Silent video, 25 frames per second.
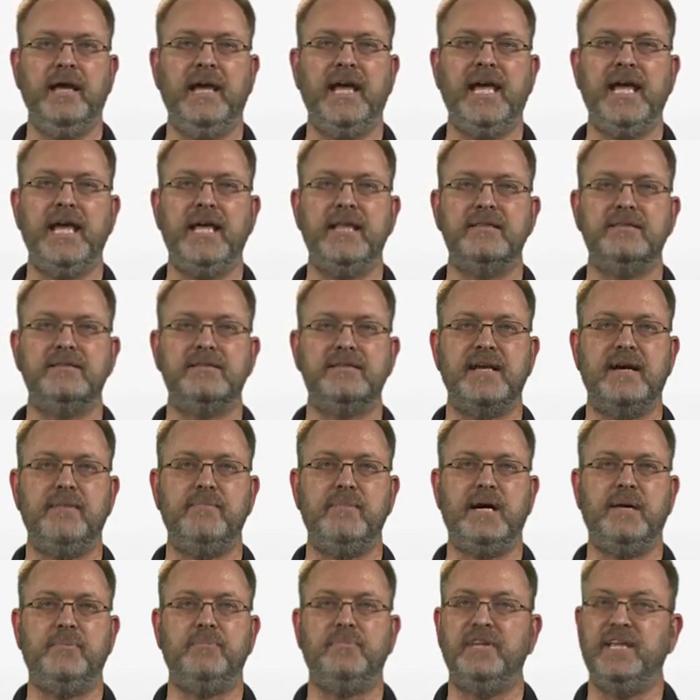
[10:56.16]
and
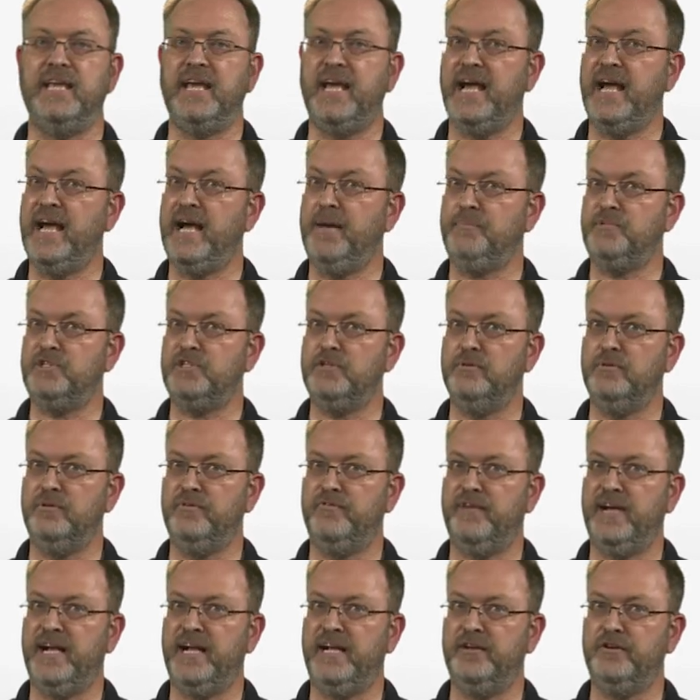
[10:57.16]
sum up the absolute
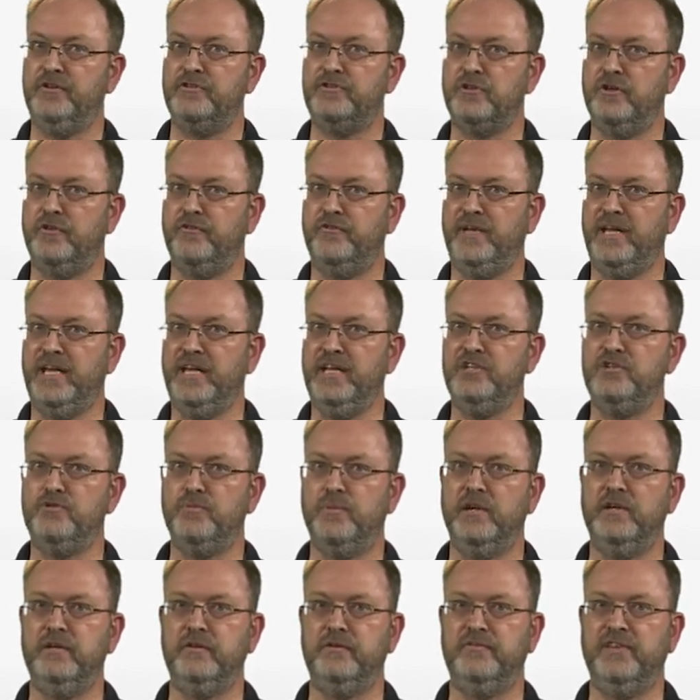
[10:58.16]
values of each
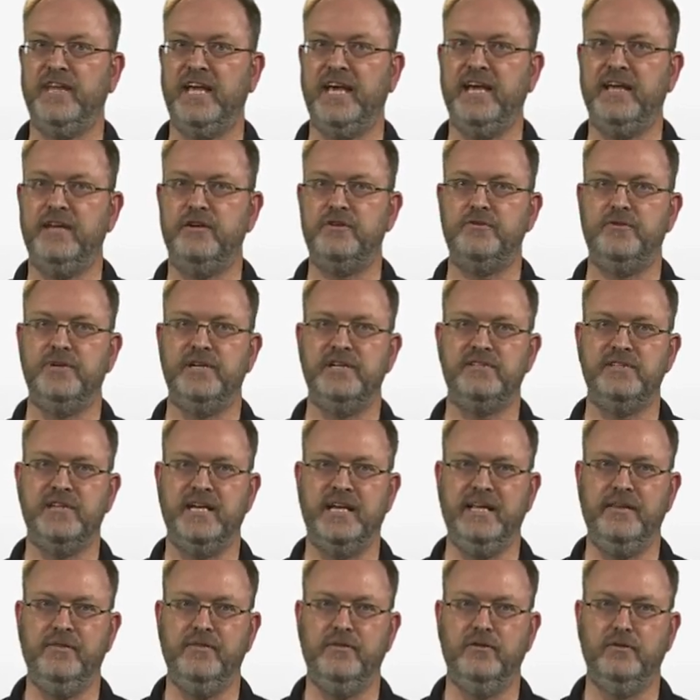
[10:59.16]
one of the entries
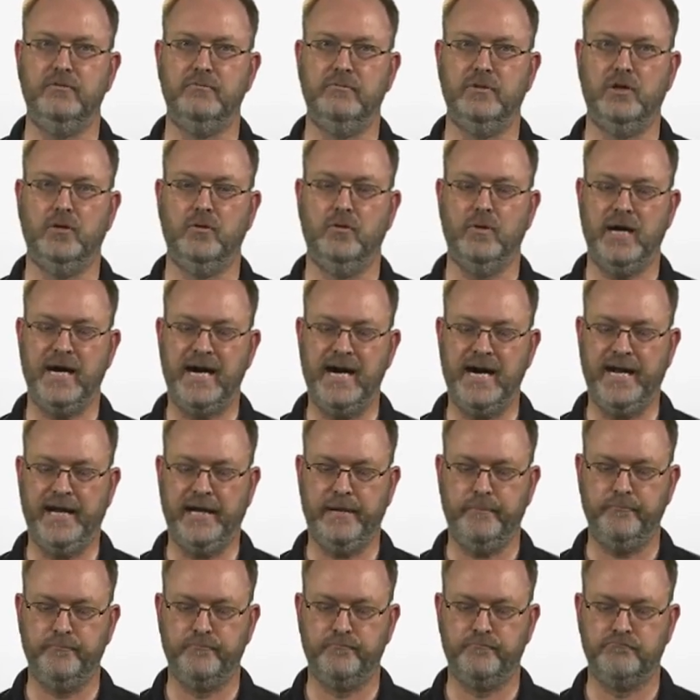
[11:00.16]
in the row I.
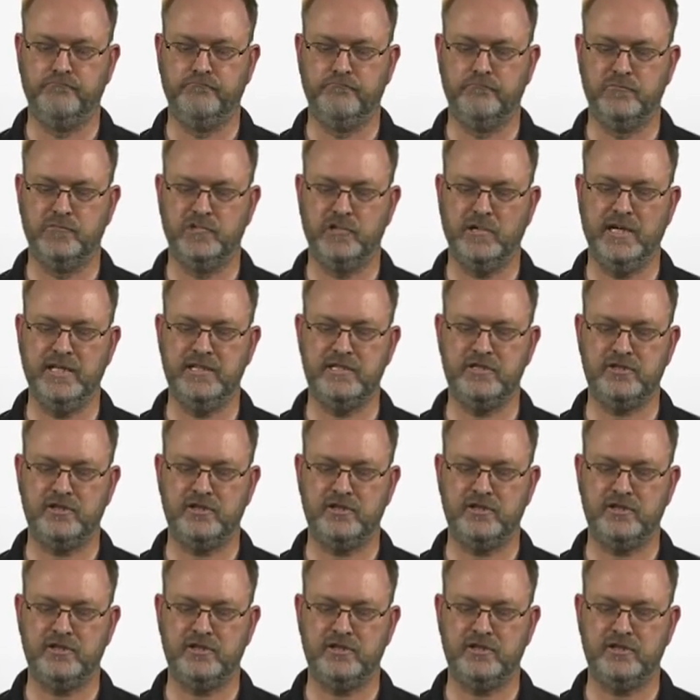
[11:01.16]
So let's